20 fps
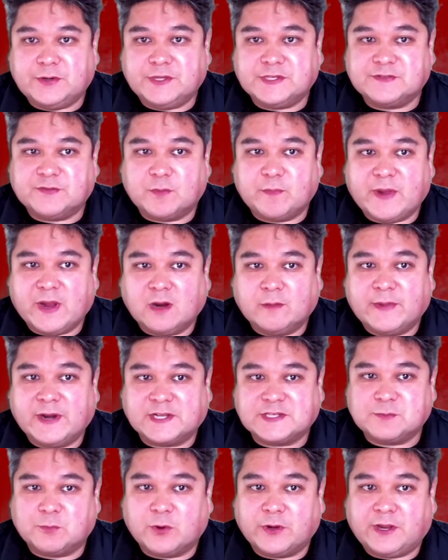for paramedics
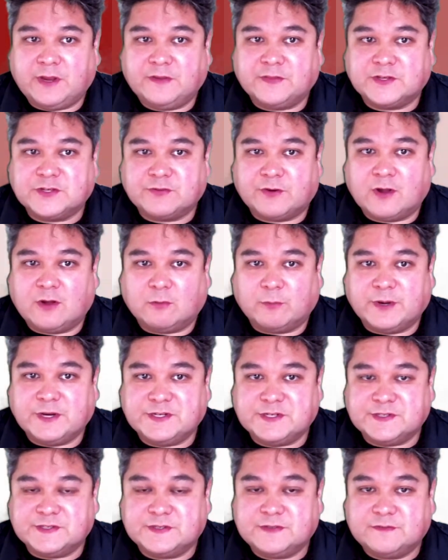working in the trial regions,